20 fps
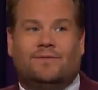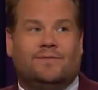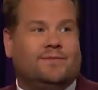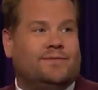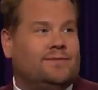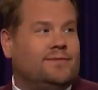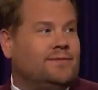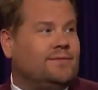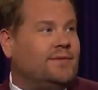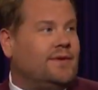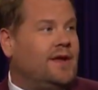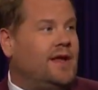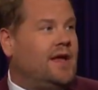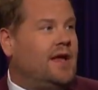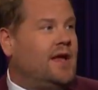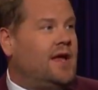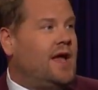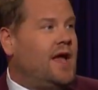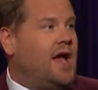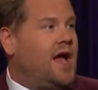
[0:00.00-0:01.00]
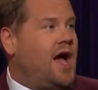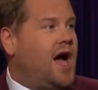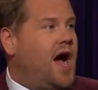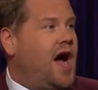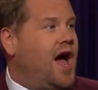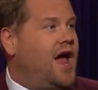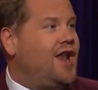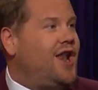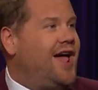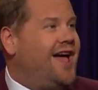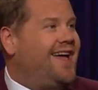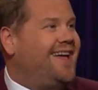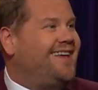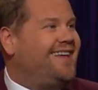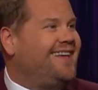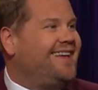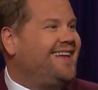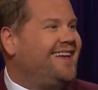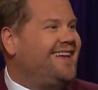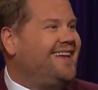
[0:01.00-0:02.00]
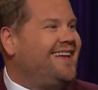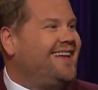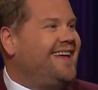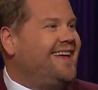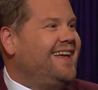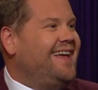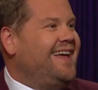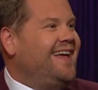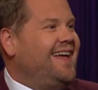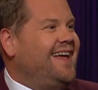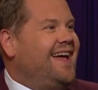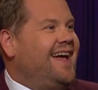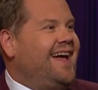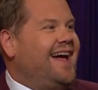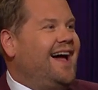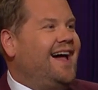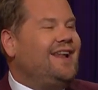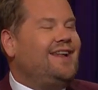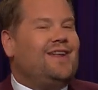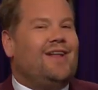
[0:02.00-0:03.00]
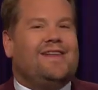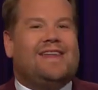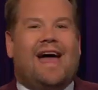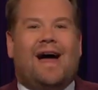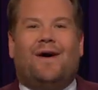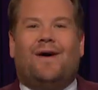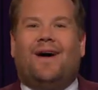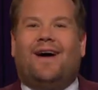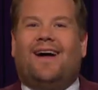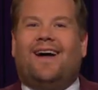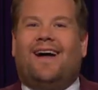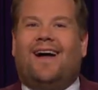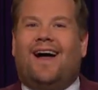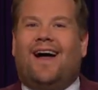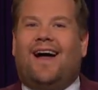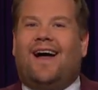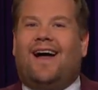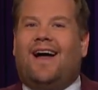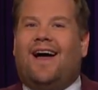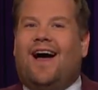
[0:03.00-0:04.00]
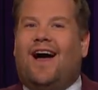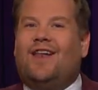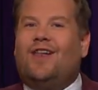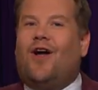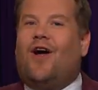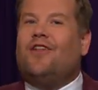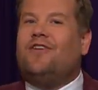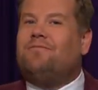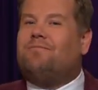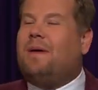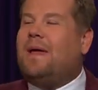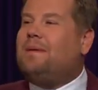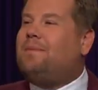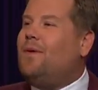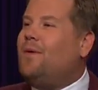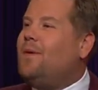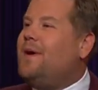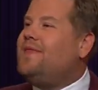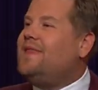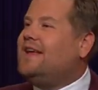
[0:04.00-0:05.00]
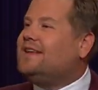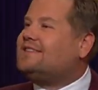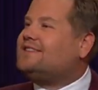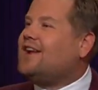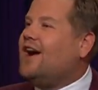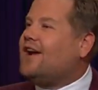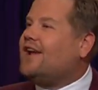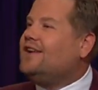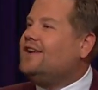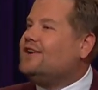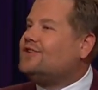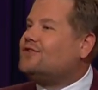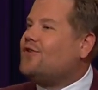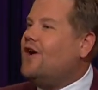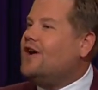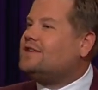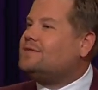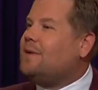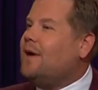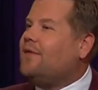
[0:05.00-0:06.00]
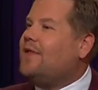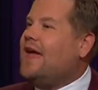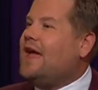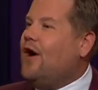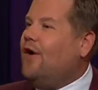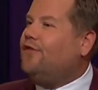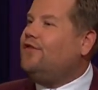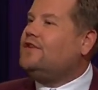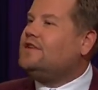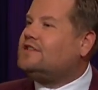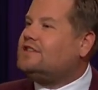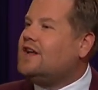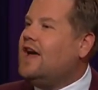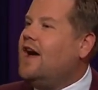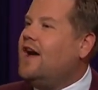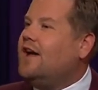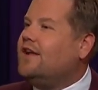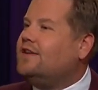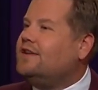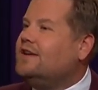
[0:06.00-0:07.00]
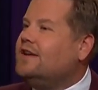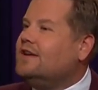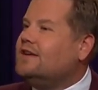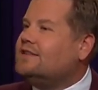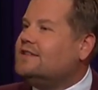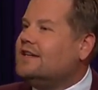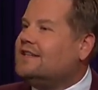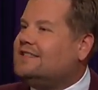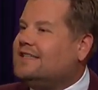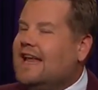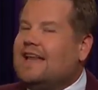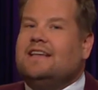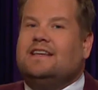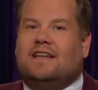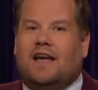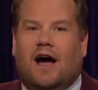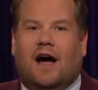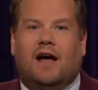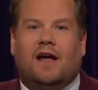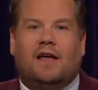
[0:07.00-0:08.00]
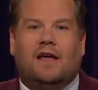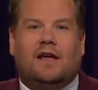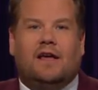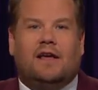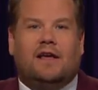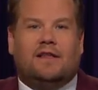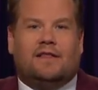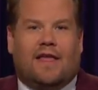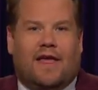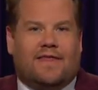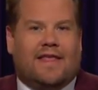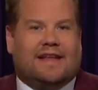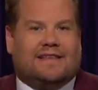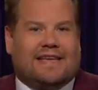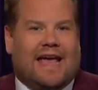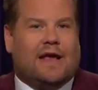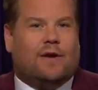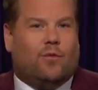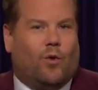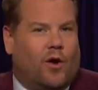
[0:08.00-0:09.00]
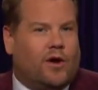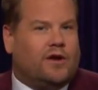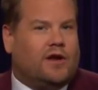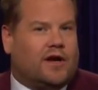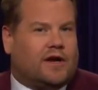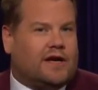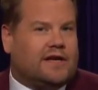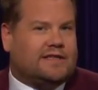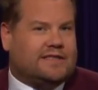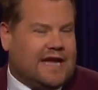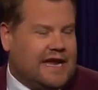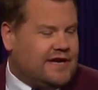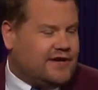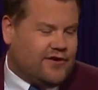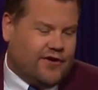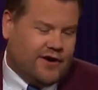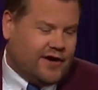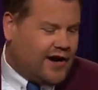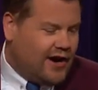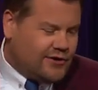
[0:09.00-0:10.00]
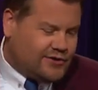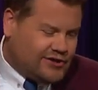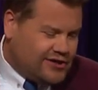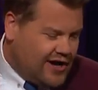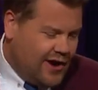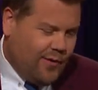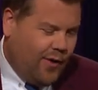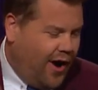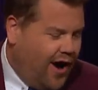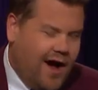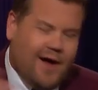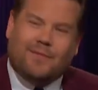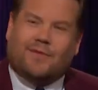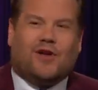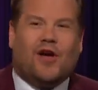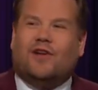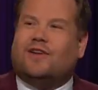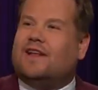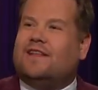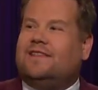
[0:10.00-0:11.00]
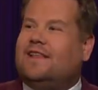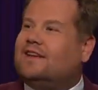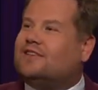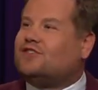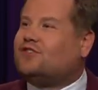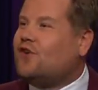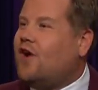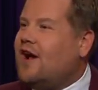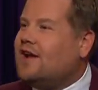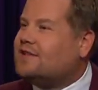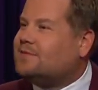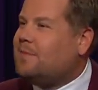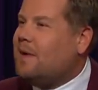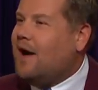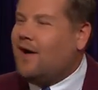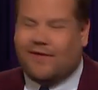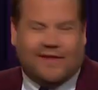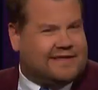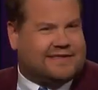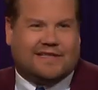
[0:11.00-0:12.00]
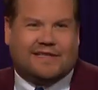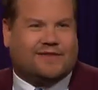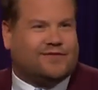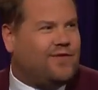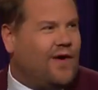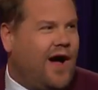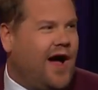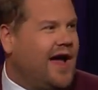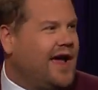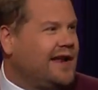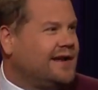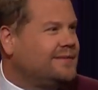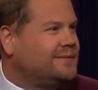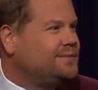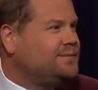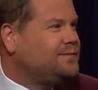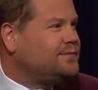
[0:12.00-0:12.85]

a, a, now, a lot of people, when they're stuck in a dry spell, they often turn to Tinder. Then they take one look at Tinder and go, do you know what? I'm good in this dry spell. This is fine.